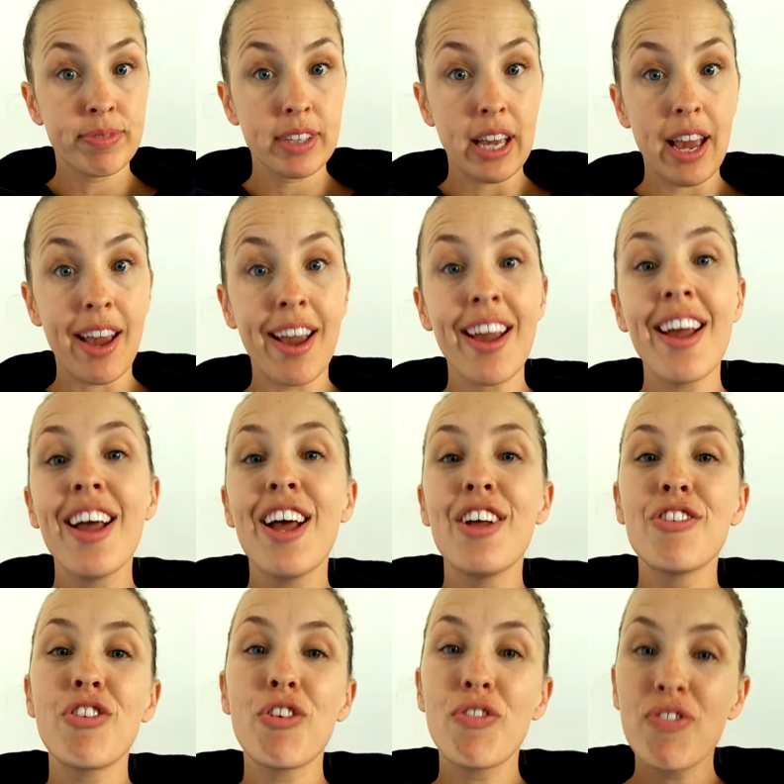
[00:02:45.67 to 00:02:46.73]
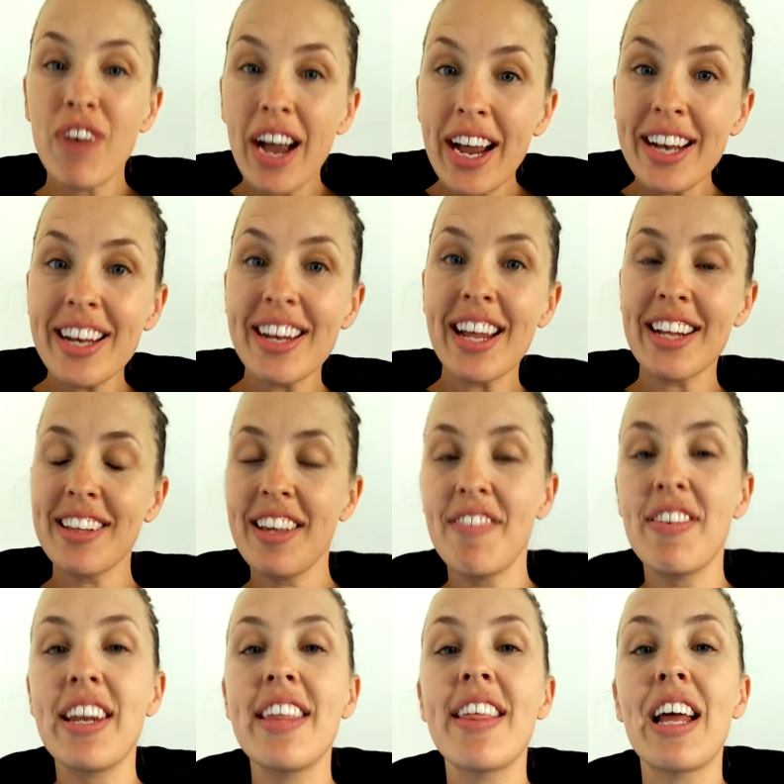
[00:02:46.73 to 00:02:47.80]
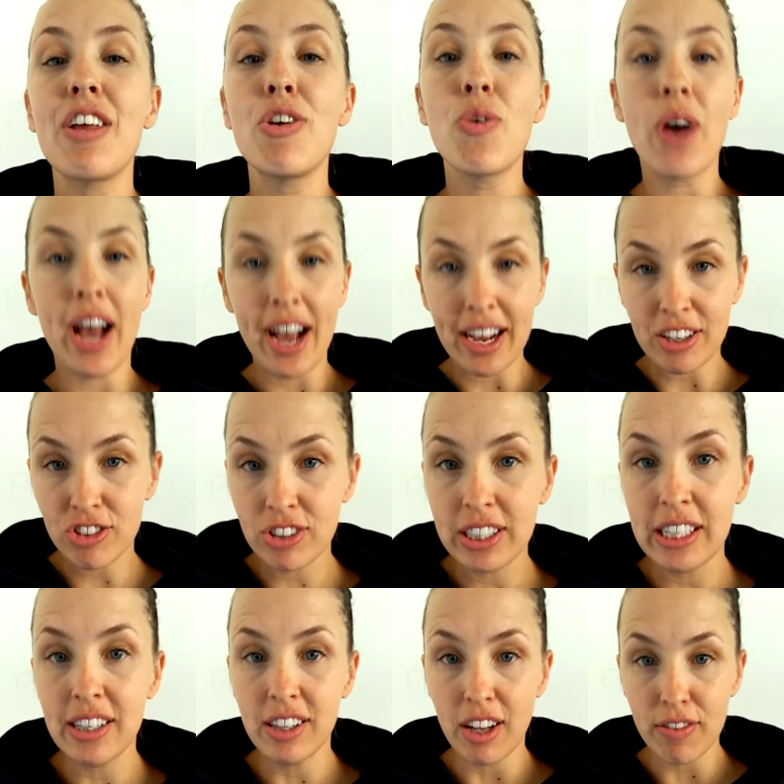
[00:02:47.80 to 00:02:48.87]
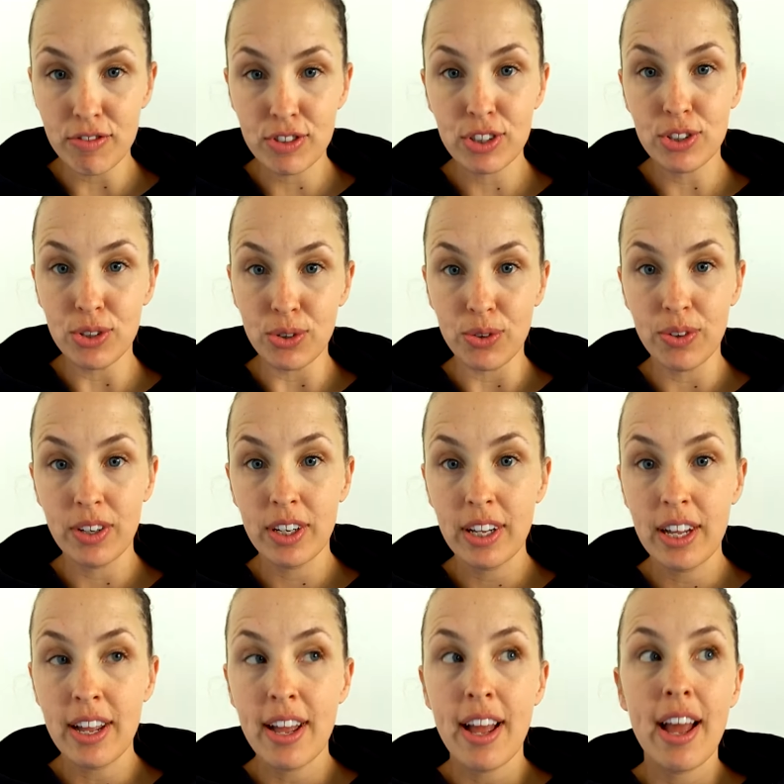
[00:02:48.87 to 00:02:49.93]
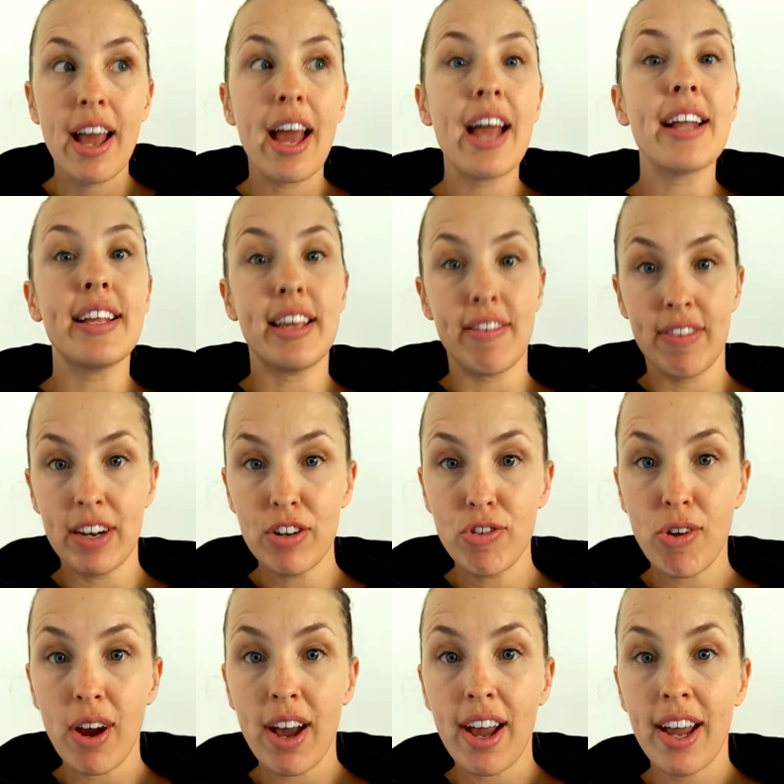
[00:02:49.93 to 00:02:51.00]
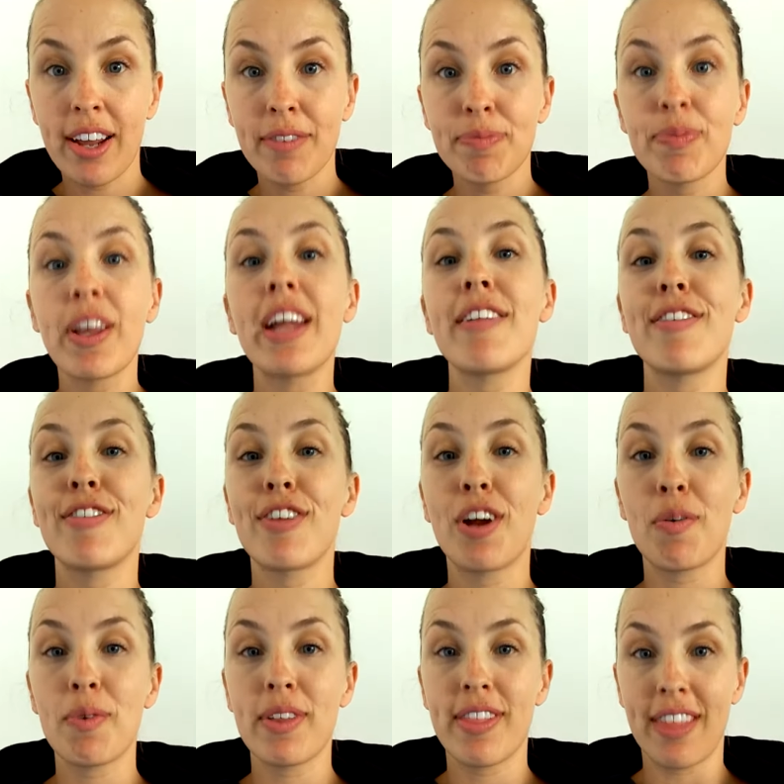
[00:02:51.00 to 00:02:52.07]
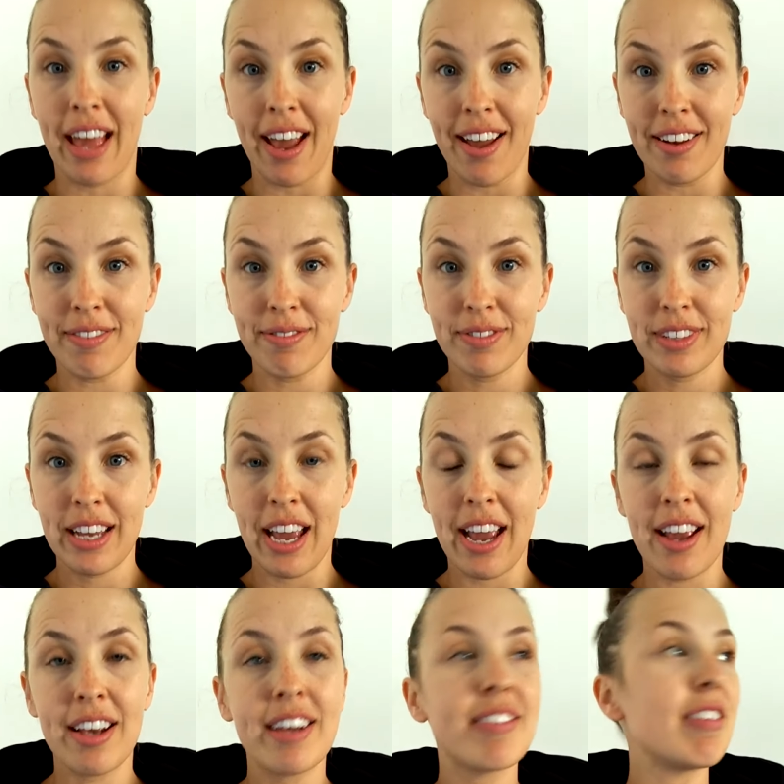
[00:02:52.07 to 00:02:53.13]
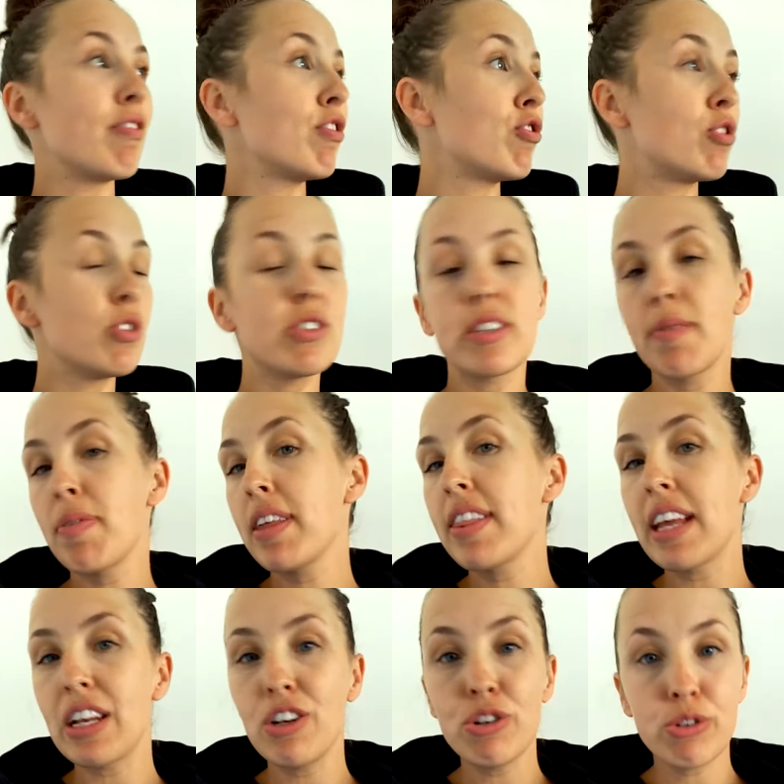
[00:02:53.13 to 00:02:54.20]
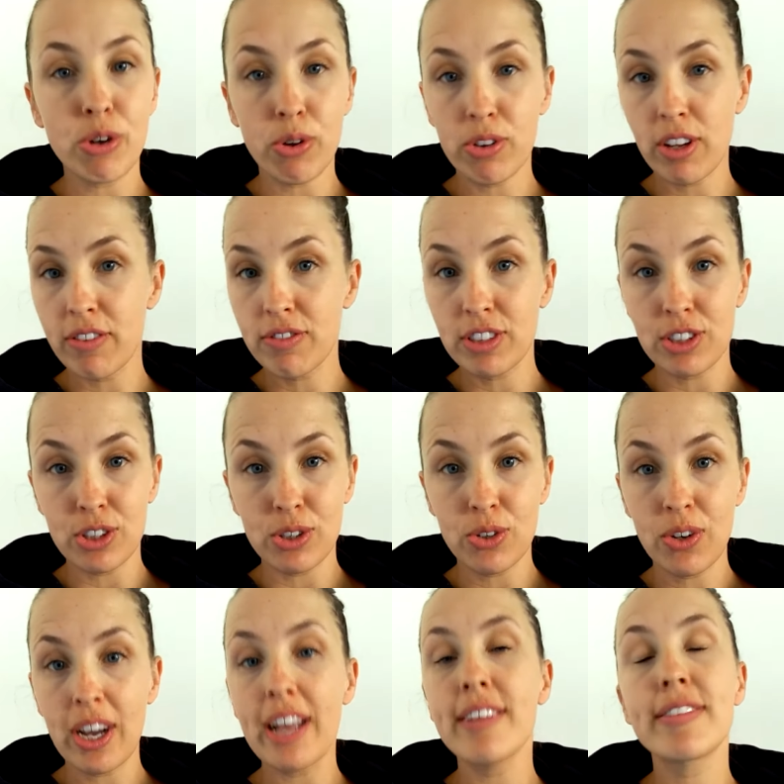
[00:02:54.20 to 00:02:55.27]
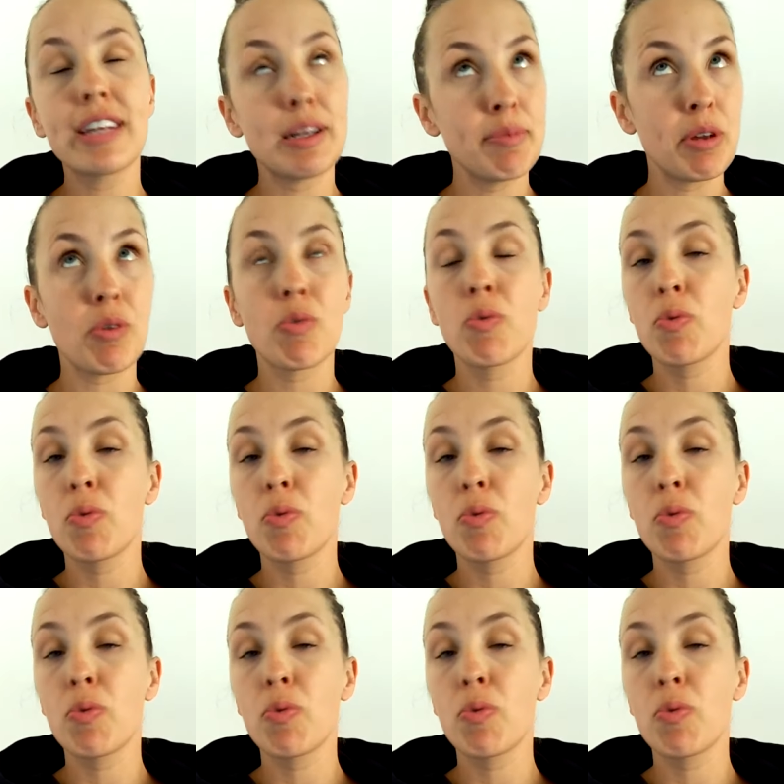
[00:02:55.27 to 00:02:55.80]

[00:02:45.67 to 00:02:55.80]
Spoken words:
Okay? So find an activity that you actually love to do and give it a try and start with that. Okay, because if you choose something that you don't love to do, it's going to be